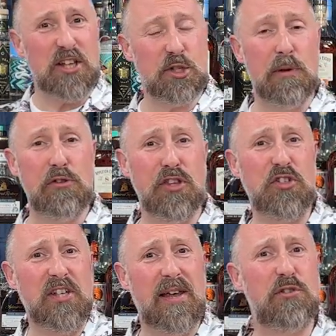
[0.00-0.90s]

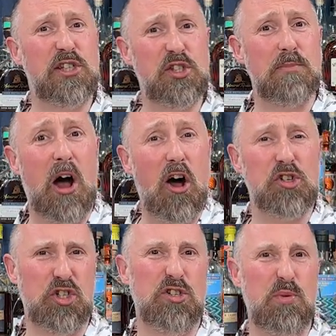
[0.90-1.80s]
smoothness. It gives it some
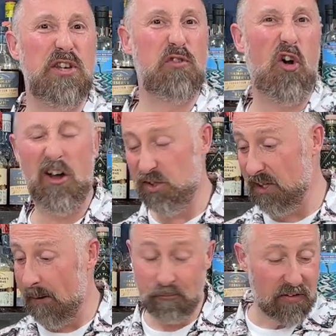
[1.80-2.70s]
harshness when you've got ice in
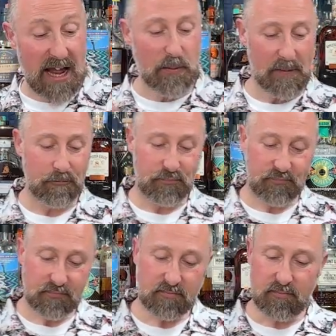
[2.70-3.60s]
it. Anyway,
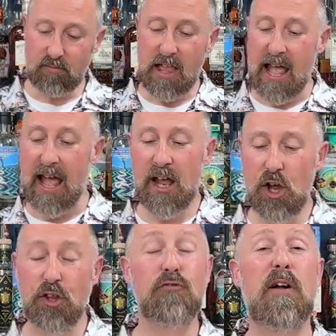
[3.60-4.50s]

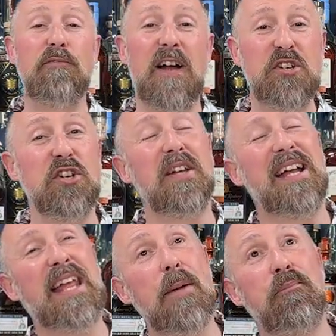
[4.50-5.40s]
rum fashion,
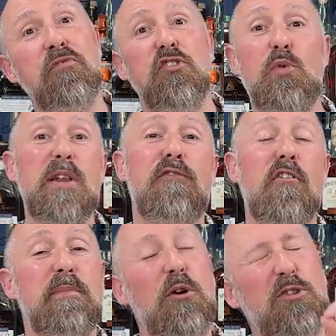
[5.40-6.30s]
again, 25 mil,